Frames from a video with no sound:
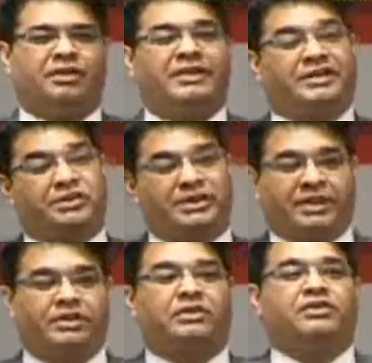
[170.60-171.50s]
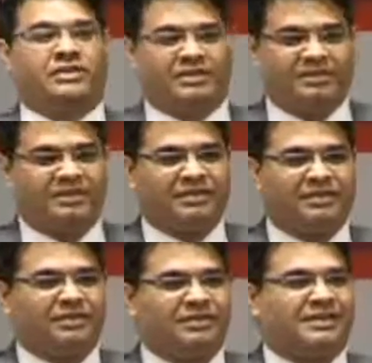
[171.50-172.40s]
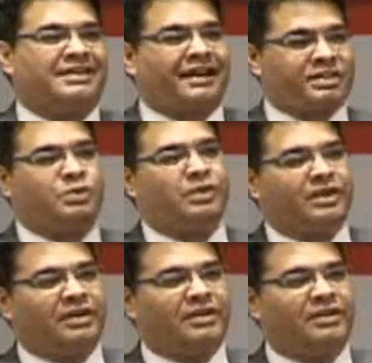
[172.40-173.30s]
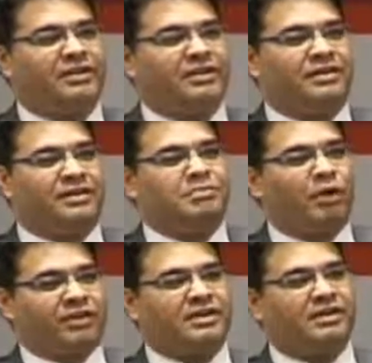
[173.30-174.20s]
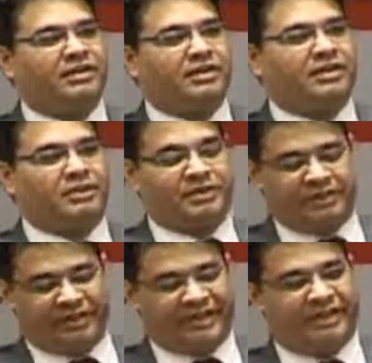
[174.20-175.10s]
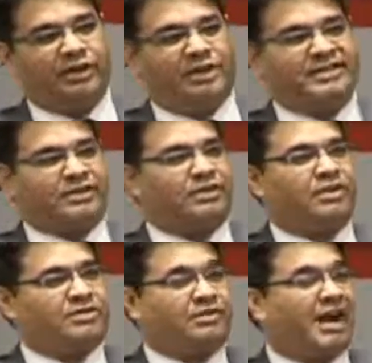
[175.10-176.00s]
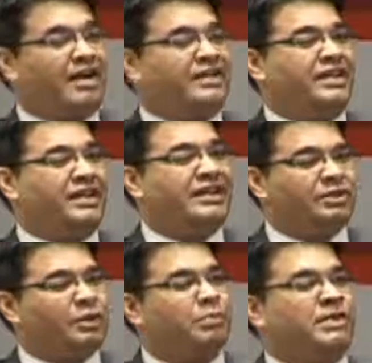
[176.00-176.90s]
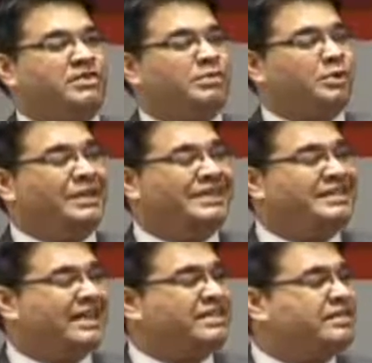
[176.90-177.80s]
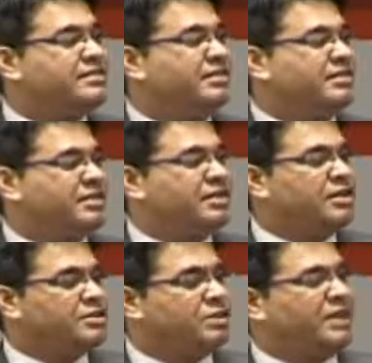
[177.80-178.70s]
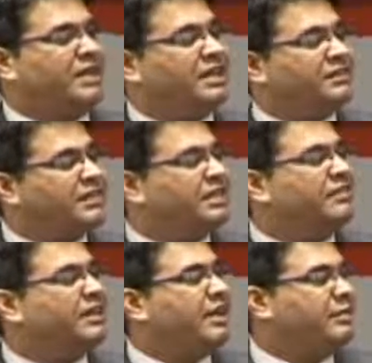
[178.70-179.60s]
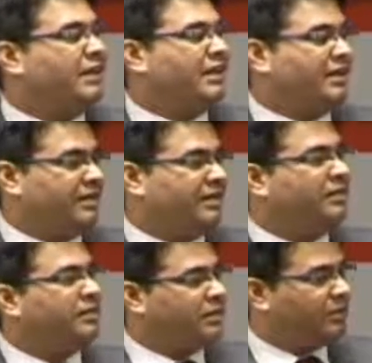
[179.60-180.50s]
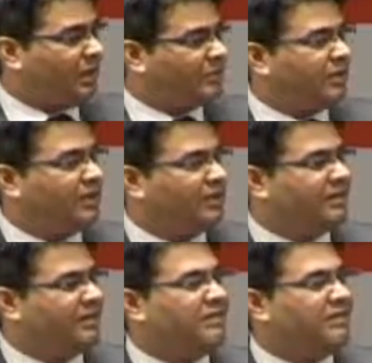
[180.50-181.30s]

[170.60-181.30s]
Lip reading: of actually technology. I think that is where the important criteria lies across of having an interoperation between these agencies so they can effectively communicate, collaborate,